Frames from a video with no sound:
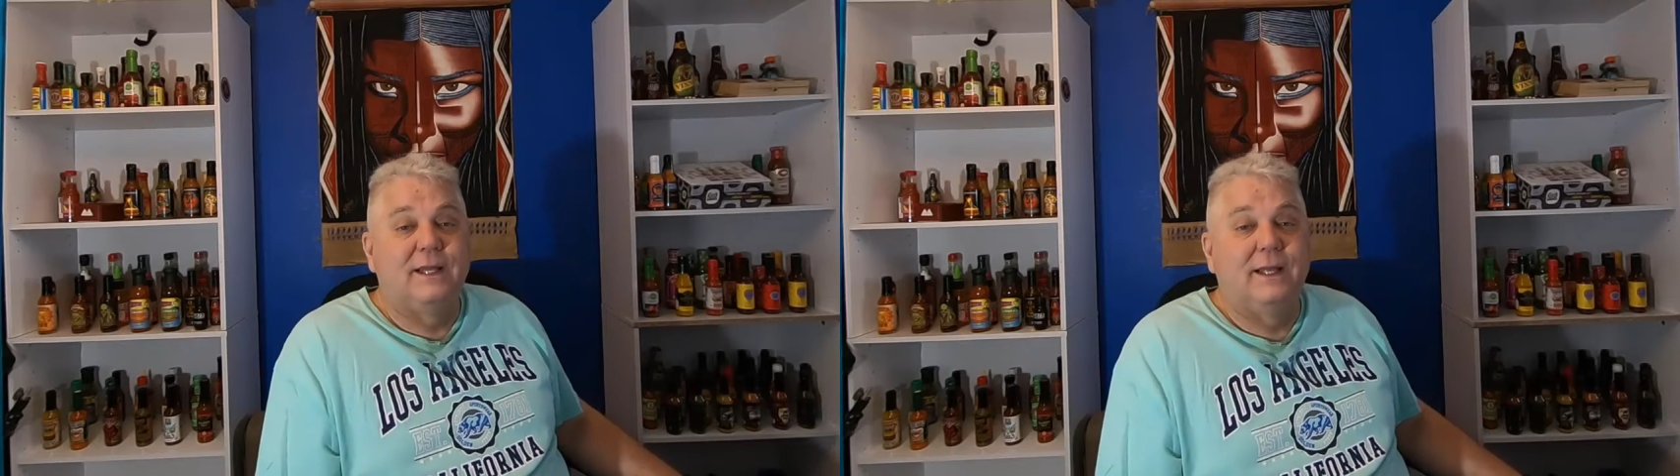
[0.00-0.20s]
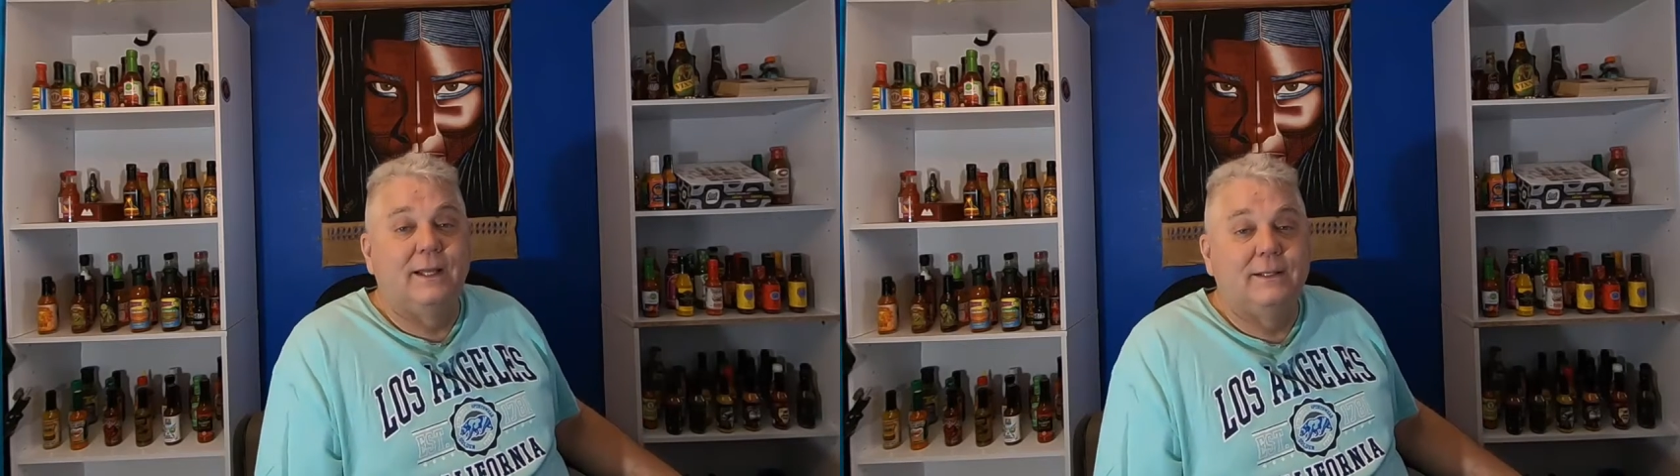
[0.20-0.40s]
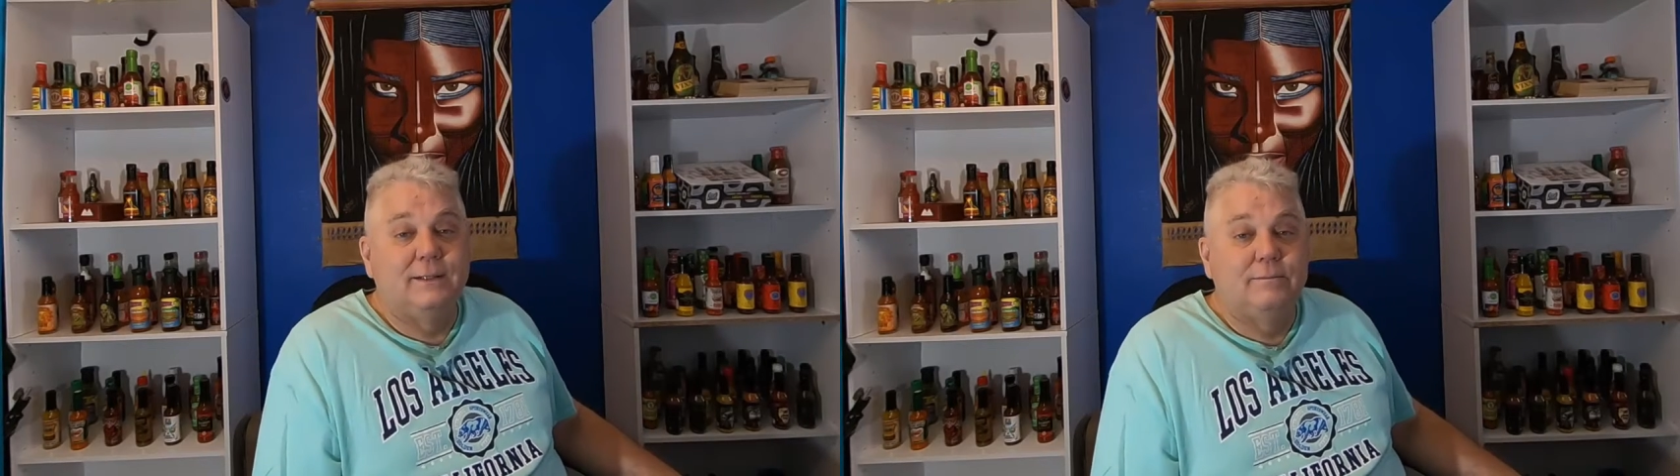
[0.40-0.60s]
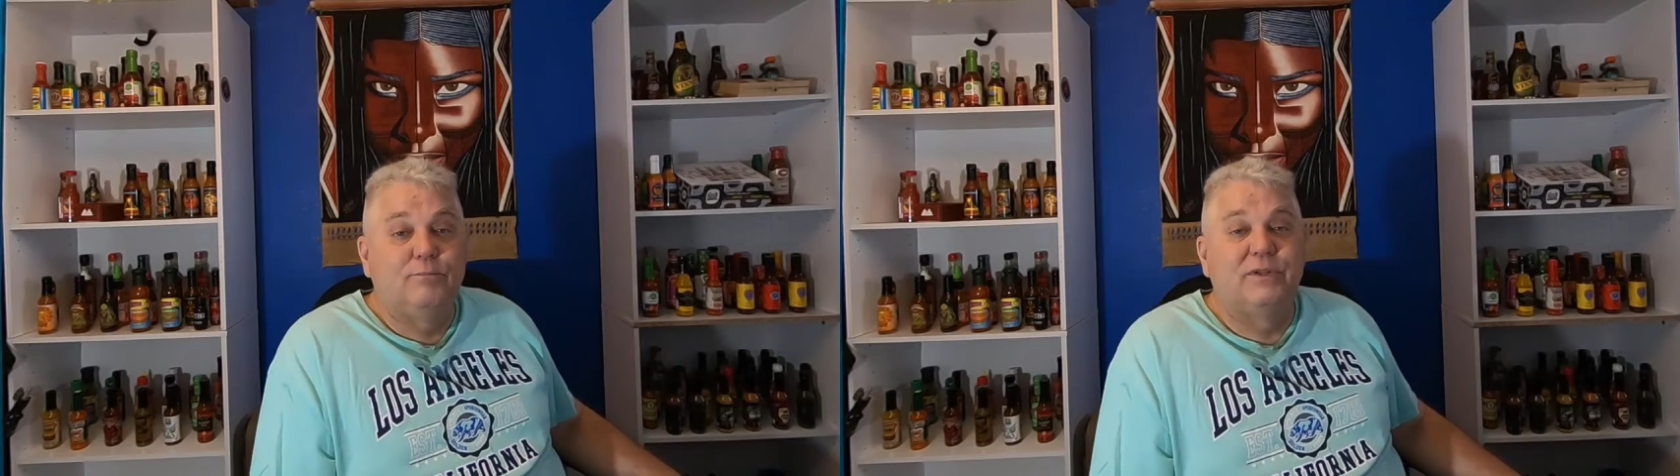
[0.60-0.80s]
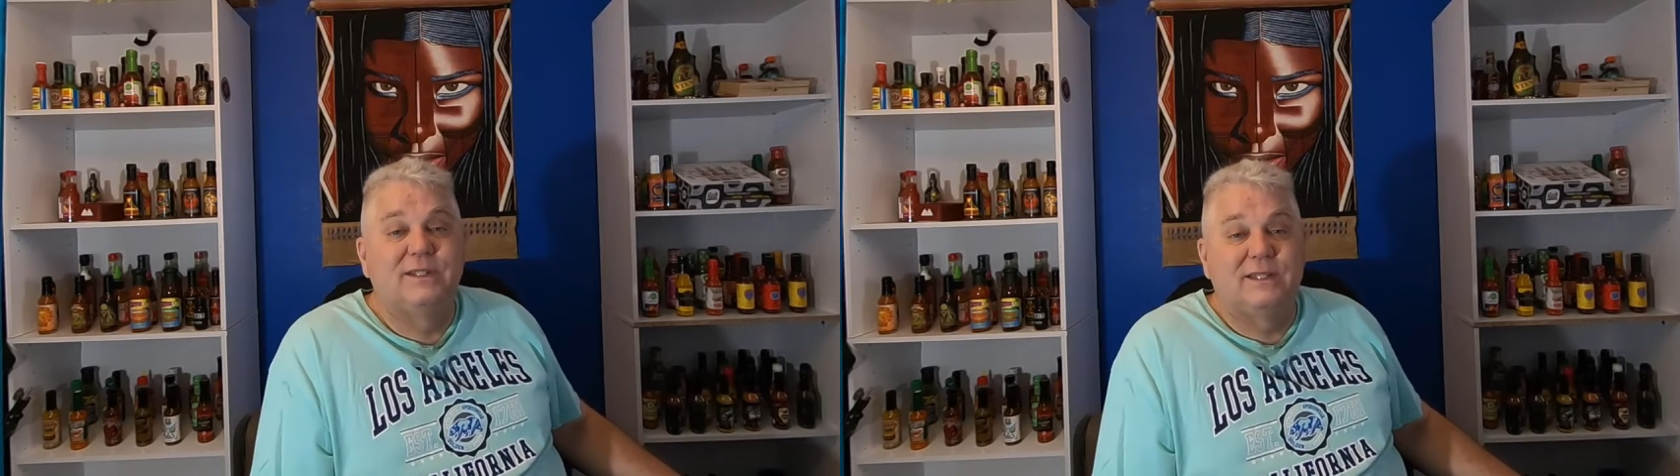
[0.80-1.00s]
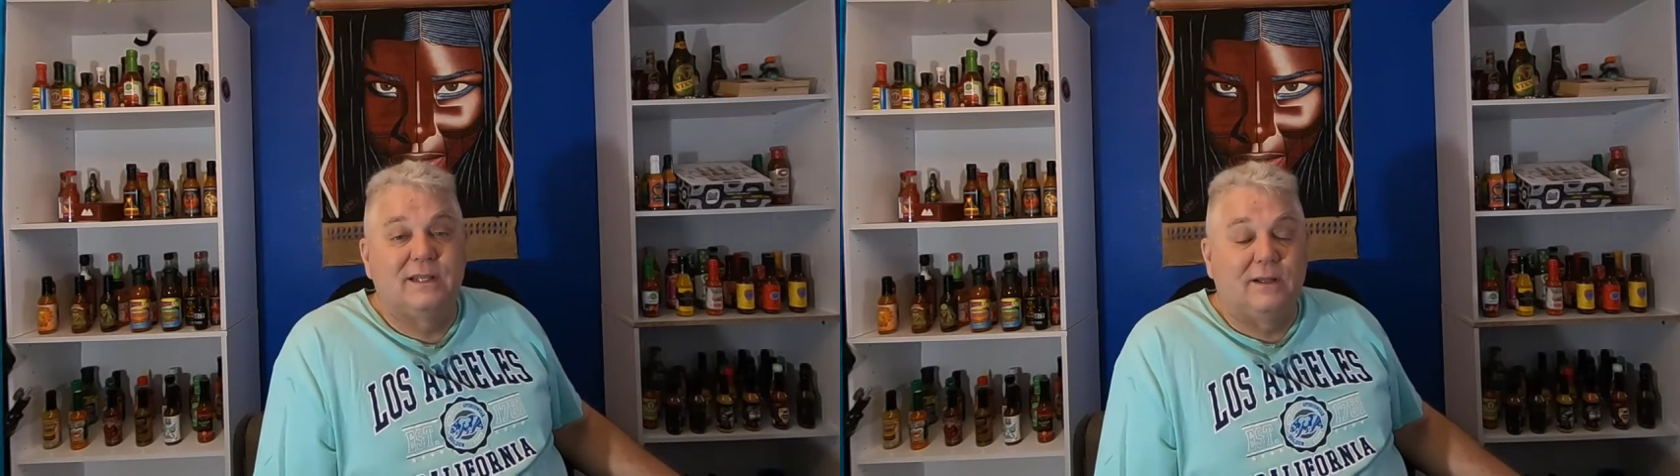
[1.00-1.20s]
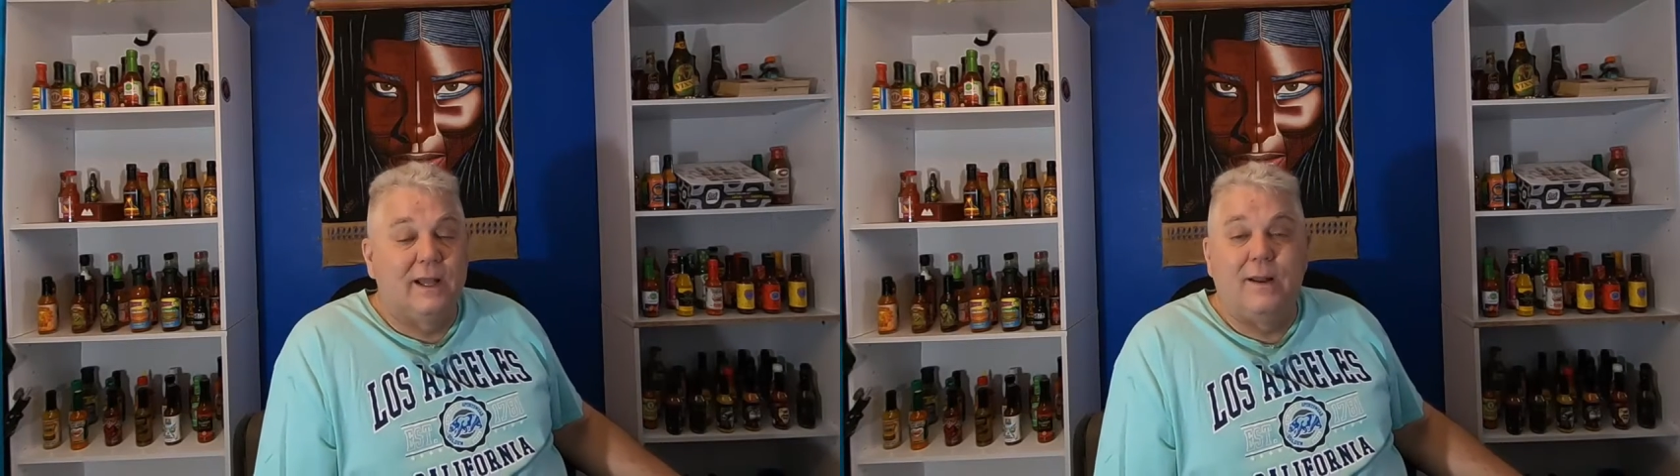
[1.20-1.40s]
in Brazil,